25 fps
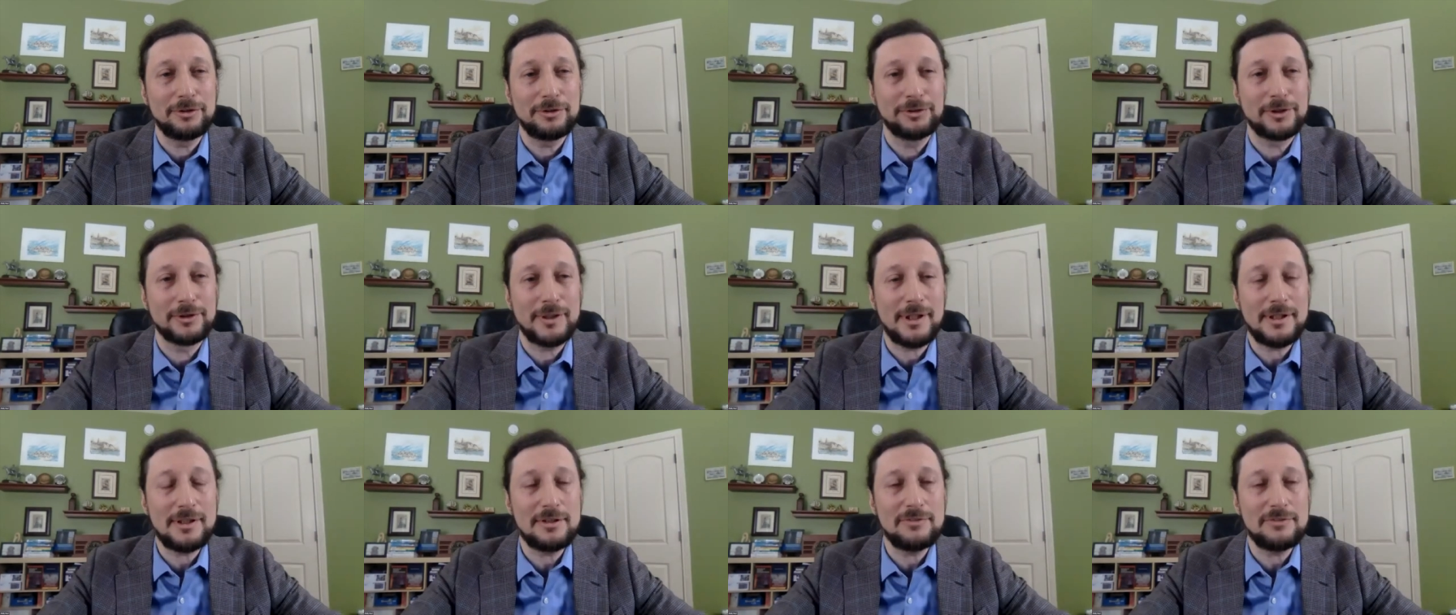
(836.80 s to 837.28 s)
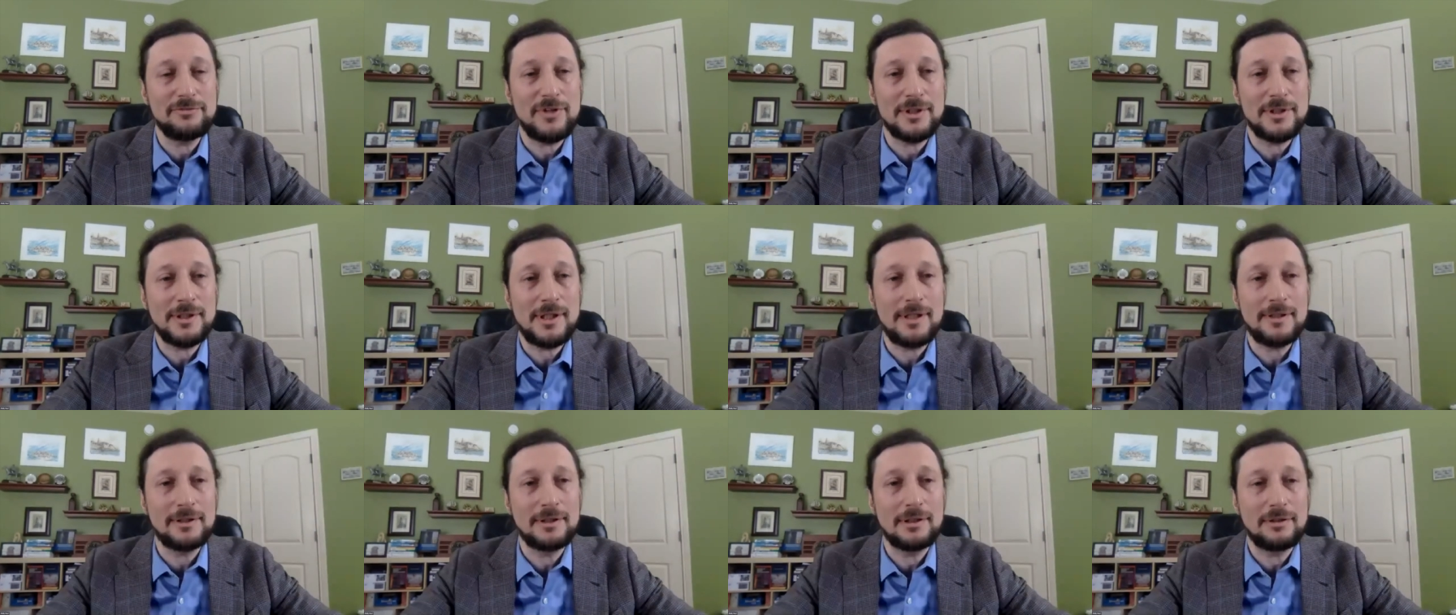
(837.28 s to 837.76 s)
George. That's a
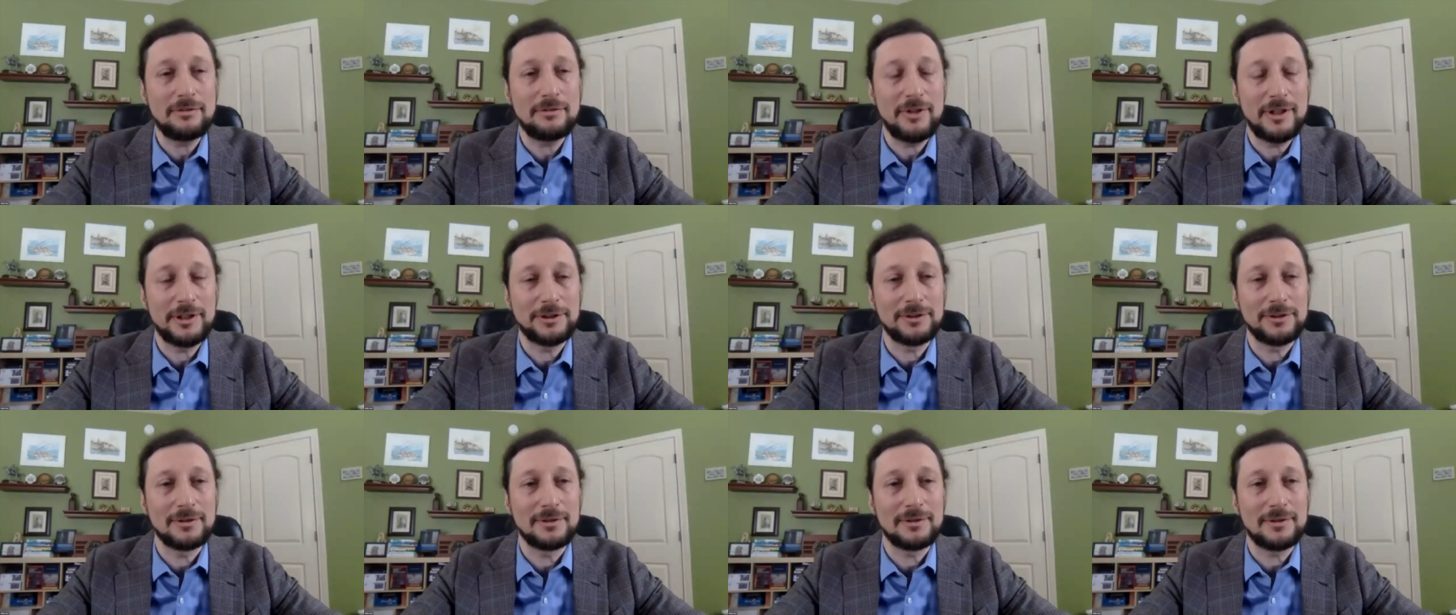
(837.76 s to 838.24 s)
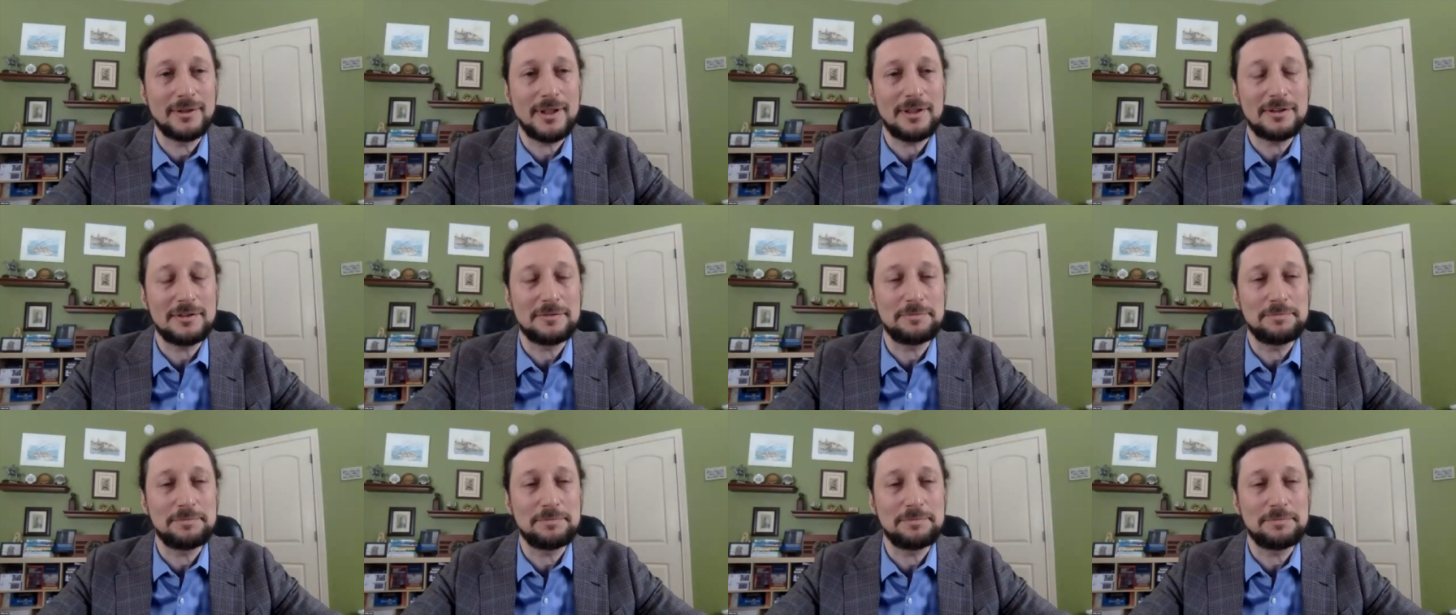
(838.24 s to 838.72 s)
fantastic question.
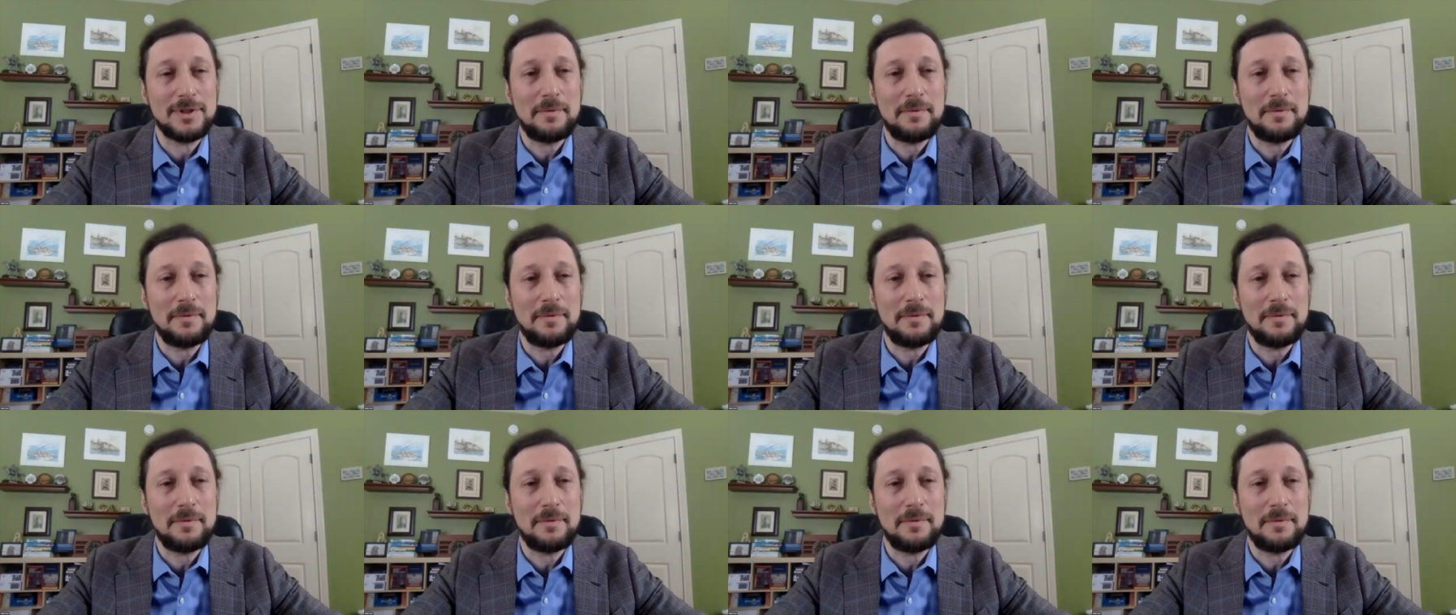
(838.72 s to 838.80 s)
That's